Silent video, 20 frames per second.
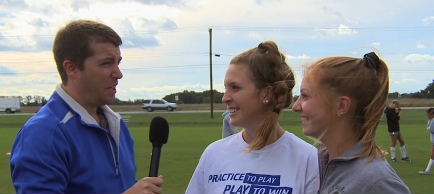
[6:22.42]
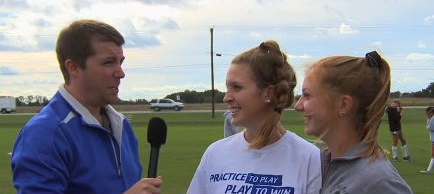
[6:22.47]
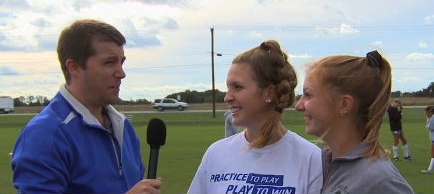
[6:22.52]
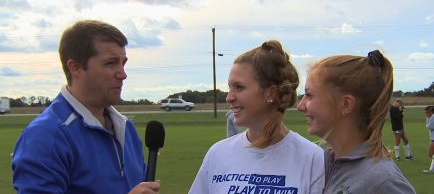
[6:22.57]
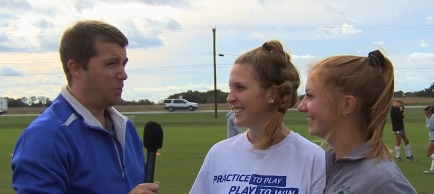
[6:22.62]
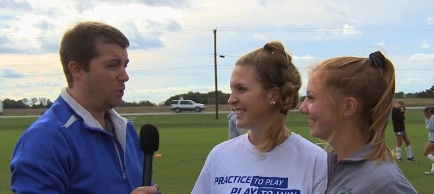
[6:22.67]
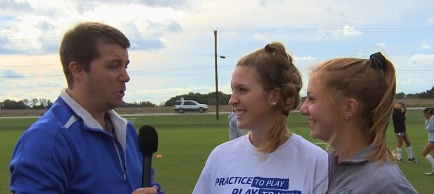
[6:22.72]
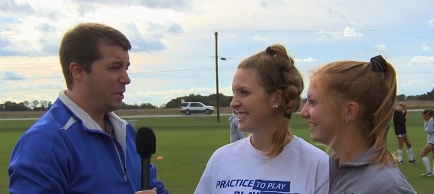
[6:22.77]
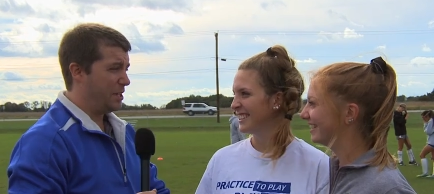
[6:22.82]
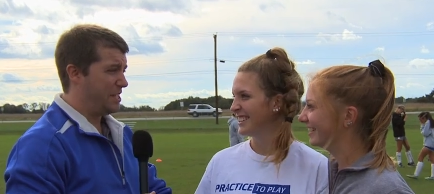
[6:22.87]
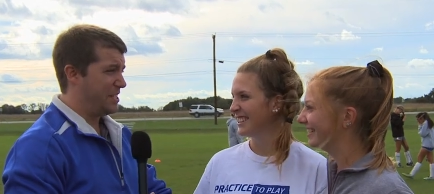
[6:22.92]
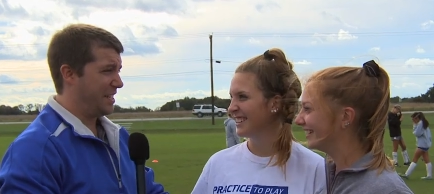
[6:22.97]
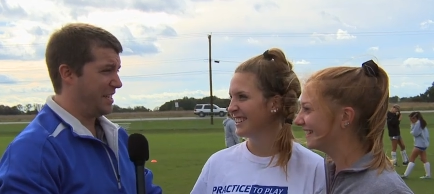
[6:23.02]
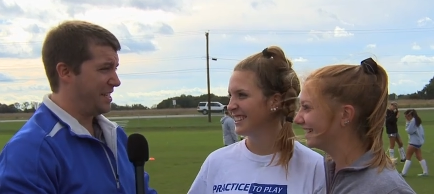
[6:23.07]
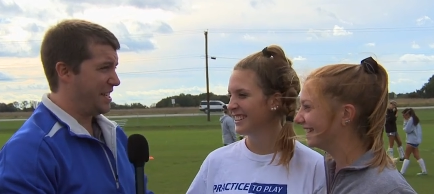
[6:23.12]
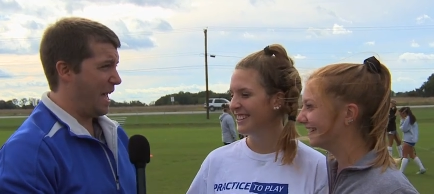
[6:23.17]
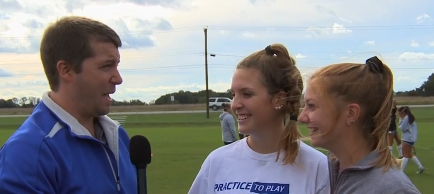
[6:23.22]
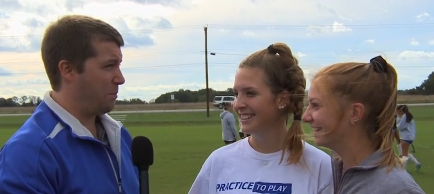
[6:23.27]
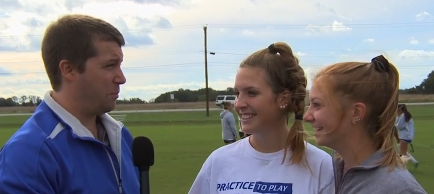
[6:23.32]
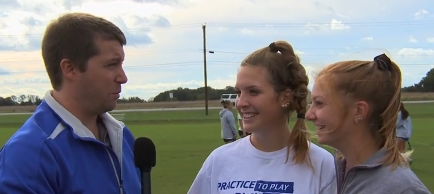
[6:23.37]
Speaker 1: If you had
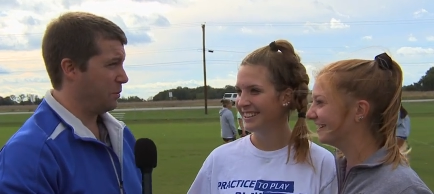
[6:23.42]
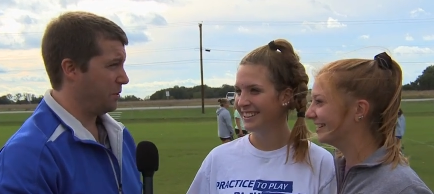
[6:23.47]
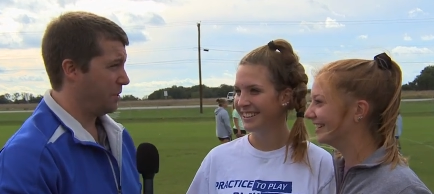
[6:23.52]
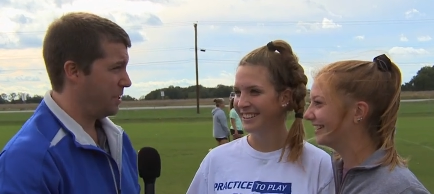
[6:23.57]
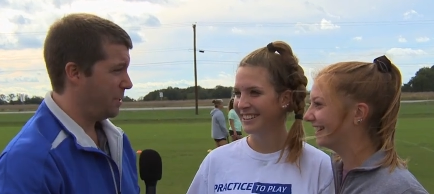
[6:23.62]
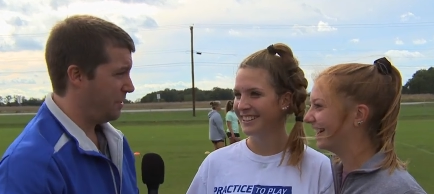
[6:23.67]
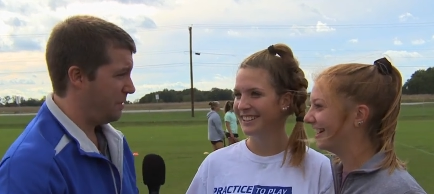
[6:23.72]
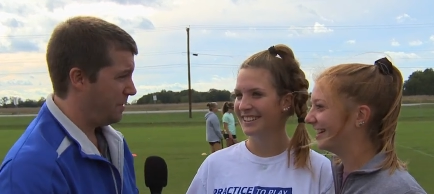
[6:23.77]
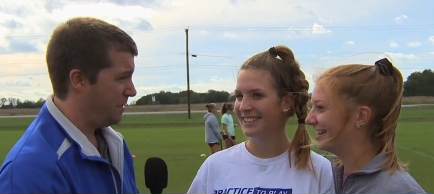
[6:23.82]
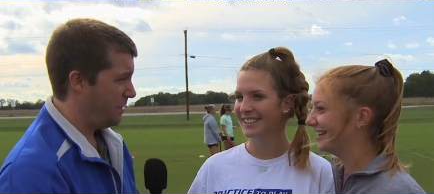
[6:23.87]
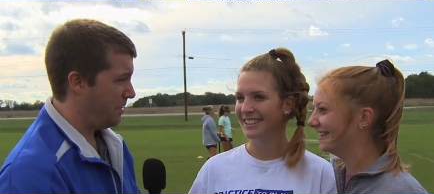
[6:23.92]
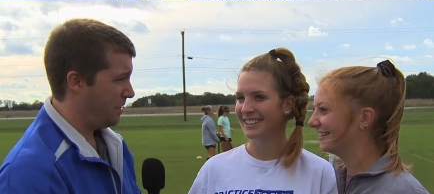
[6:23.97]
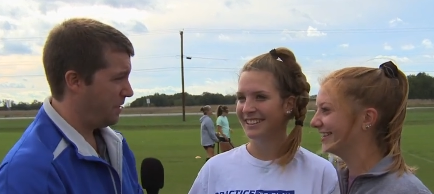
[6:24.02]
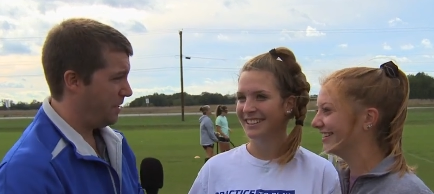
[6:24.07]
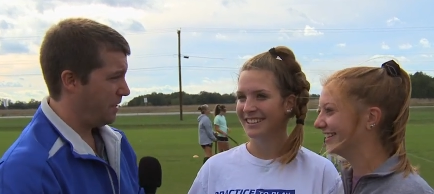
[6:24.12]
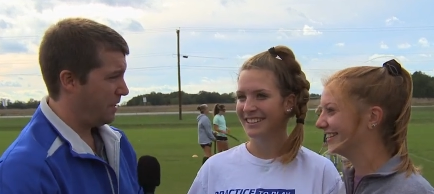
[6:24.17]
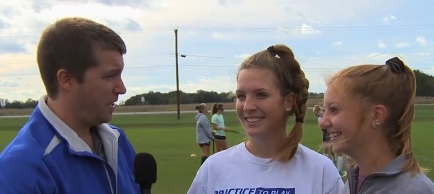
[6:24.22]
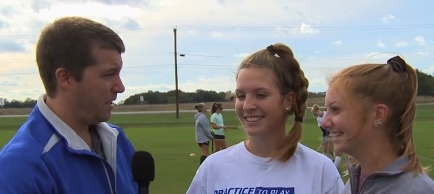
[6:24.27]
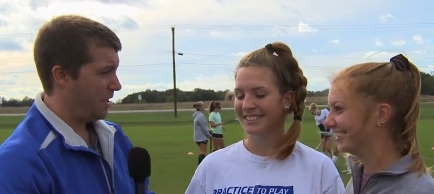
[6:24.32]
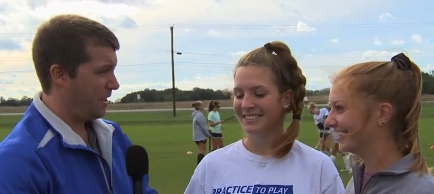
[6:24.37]
6 apples
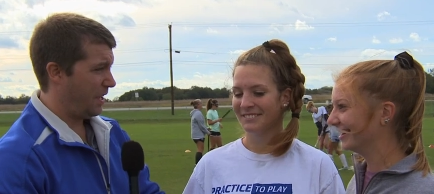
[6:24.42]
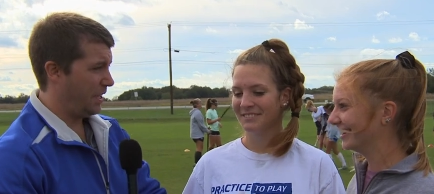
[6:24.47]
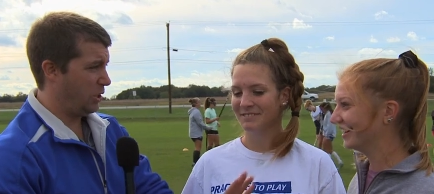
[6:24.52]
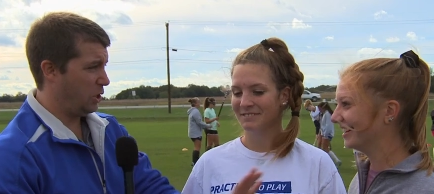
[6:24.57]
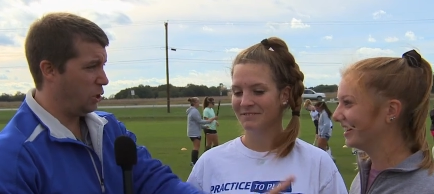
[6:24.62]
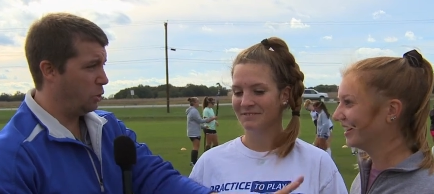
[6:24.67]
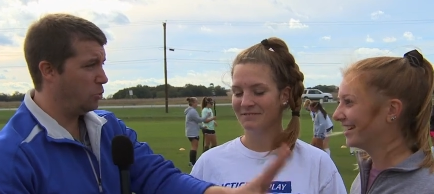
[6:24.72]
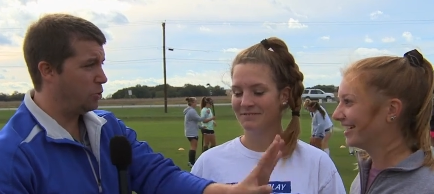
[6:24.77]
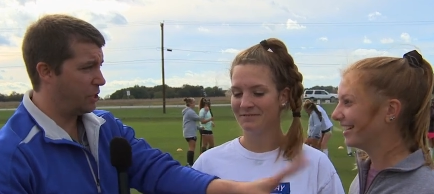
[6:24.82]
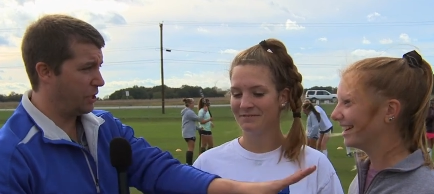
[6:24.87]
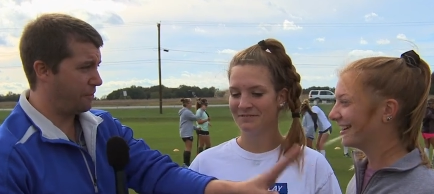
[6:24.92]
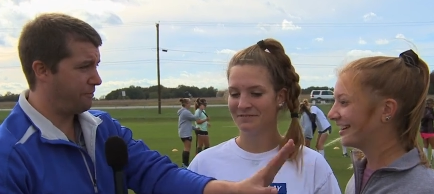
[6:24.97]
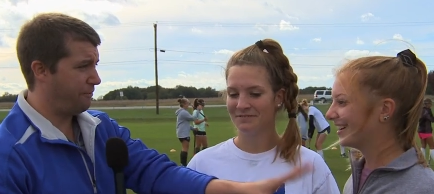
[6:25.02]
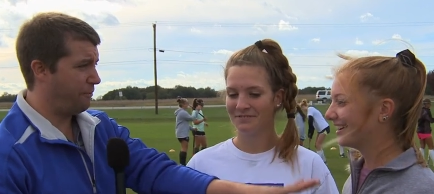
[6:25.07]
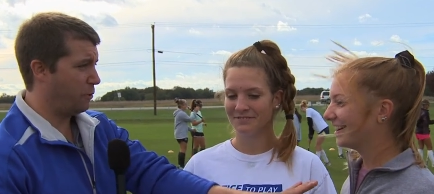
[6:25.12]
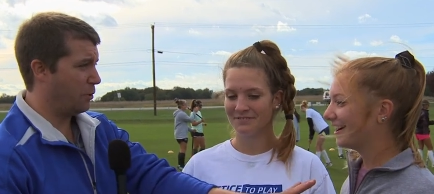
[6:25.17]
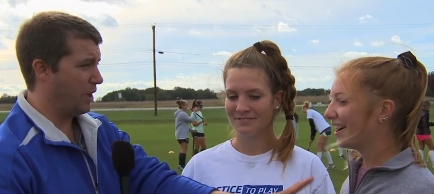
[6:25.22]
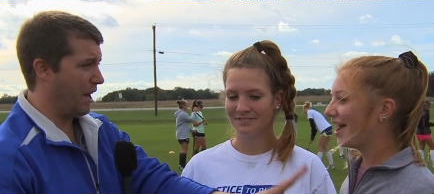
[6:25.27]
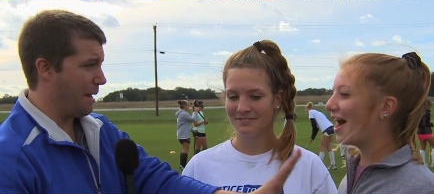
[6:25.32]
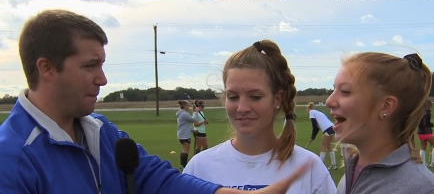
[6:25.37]
and you
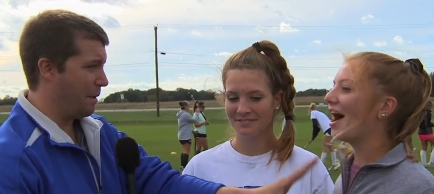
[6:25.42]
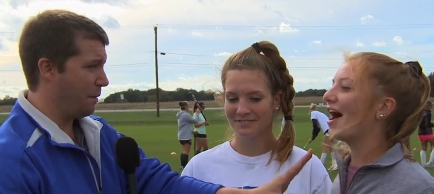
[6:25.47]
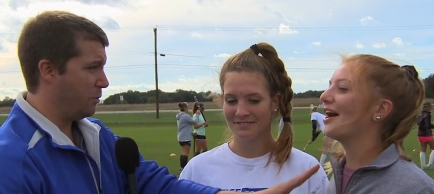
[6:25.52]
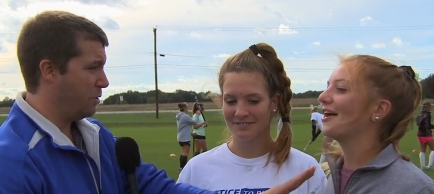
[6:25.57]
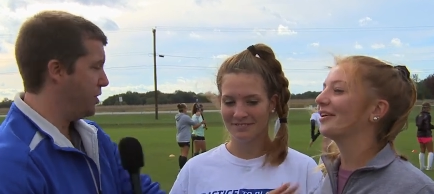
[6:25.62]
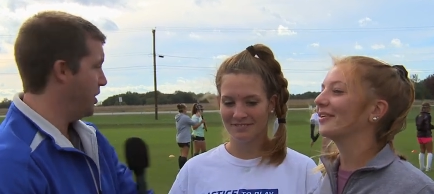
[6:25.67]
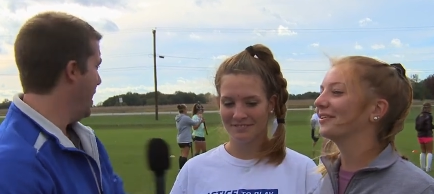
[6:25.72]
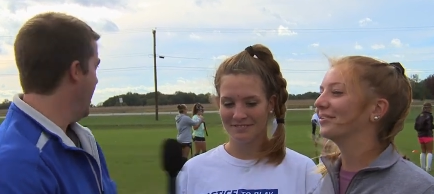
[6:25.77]
took 4, how many would